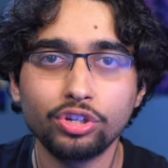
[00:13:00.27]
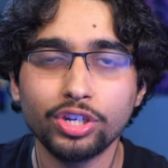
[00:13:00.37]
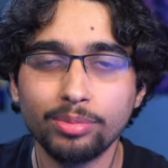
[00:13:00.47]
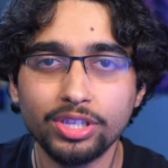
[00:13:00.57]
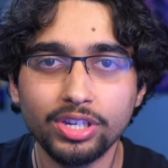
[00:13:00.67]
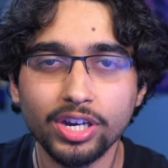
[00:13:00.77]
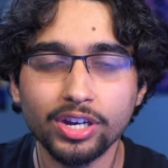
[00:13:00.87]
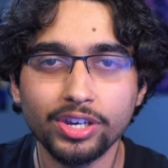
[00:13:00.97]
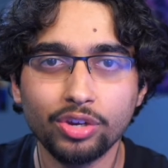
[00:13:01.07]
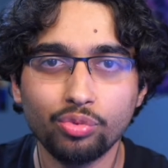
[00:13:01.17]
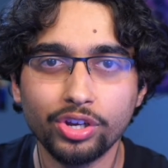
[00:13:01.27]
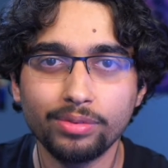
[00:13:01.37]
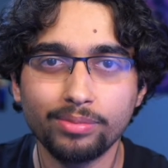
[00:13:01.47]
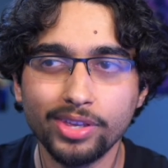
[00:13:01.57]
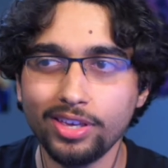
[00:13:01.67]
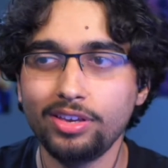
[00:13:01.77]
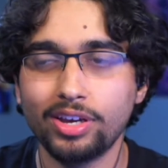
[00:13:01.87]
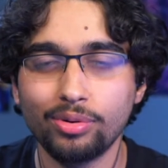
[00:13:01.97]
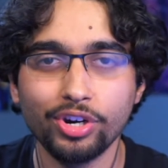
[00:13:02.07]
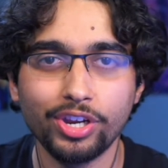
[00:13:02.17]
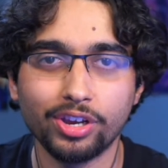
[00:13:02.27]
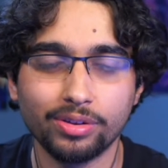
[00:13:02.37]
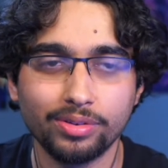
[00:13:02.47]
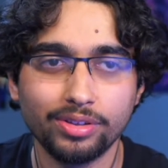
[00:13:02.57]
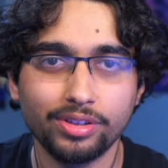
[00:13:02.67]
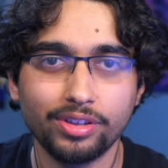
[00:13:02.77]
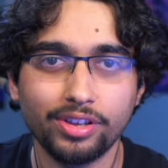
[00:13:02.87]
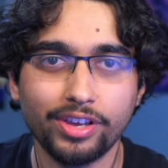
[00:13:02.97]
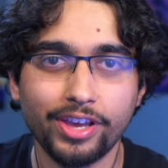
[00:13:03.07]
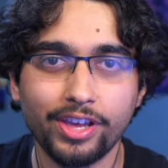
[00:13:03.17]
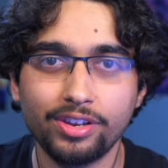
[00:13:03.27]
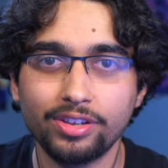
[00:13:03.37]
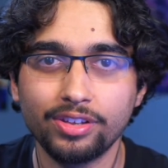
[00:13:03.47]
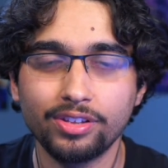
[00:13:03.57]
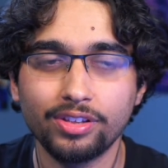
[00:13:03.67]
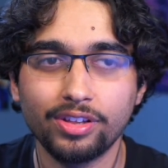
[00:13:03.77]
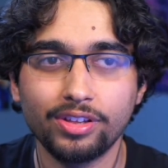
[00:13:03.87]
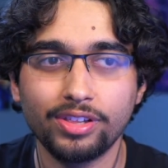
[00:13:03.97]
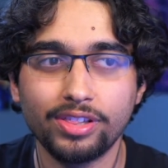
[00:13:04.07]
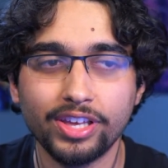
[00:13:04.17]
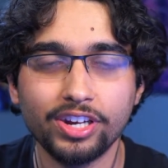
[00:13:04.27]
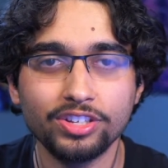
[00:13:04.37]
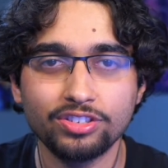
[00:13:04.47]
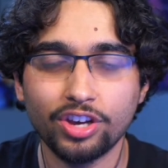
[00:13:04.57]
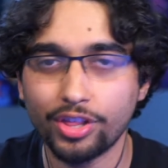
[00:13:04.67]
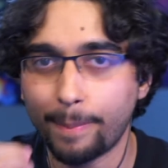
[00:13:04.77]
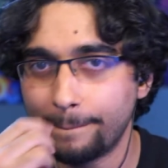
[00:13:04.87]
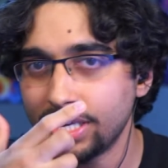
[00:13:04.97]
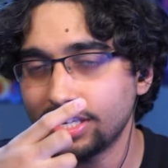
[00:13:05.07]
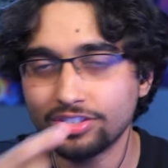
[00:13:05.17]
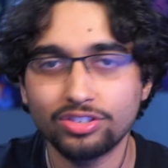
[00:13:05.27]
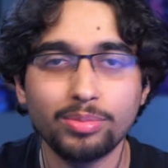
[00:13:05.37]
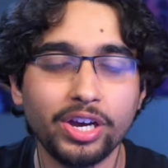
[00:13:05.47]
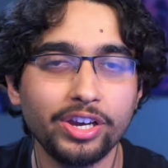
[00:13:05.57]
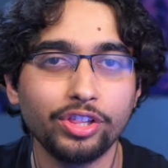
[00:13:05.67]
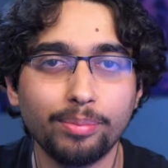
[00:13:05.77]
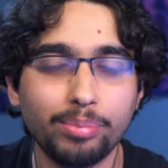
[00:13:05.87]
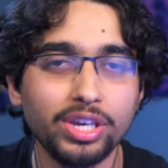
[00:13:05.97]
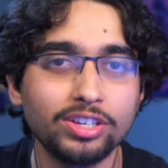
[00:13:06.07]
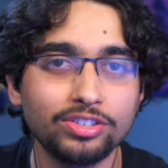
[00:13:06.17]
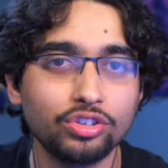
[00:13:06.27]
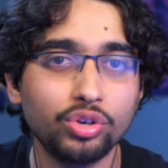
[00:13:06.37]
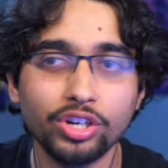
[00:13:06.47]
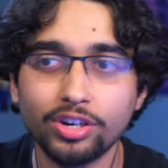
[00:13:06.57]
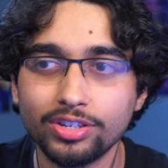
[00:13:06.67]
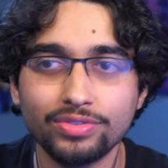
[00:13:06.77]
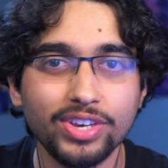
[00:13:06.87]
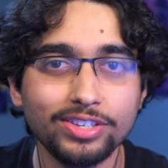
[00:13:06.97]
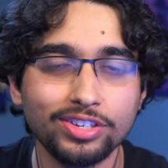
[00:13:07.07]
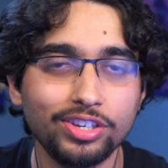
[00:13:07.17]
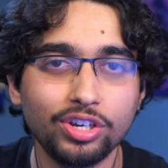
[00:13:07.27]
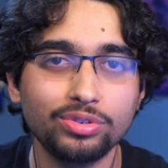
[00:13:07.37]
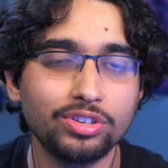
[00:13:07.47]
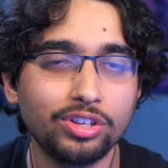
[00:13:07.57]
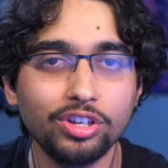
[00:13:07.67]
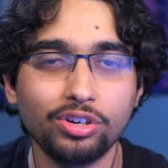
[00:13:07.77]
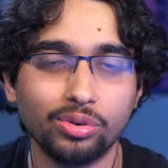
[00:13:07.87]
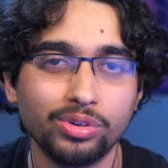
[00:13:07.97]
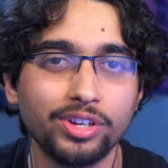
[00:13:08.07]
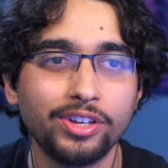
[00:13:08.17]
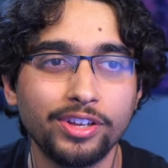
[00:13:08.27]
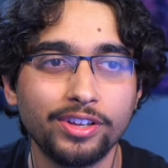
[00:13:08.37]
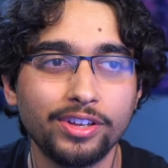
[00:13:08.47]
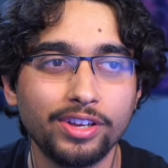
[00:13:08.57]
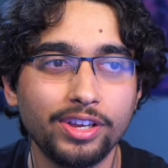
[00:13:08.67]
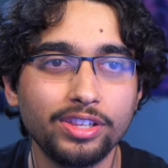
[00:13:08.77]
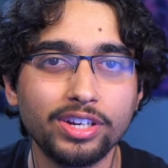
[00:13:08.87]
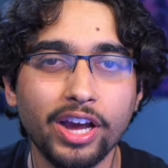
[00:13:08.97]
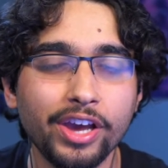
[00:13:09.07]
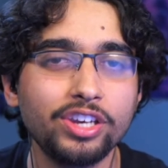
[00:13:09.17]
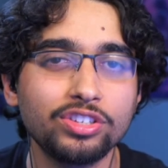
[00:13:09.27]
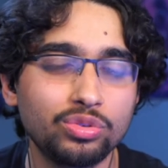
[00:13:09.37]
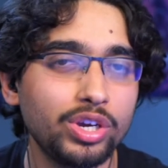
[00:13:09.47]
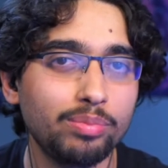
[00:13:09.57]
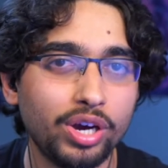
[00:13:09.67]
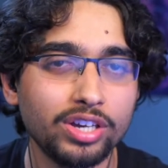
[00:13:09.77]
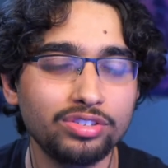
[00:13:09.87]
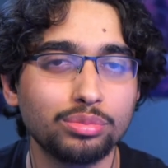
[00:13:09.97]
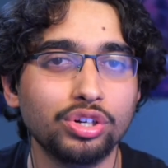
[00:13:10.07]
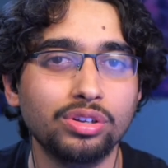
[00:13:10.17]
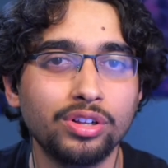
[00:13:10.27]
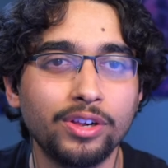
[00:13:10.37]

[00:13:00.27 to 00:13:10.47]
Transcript: looked him in the eye and went, "Hey, how are you?" And then I saw the biggest smile, the biggest grin on his face, and he goes, "Hello," in the kindest way possible.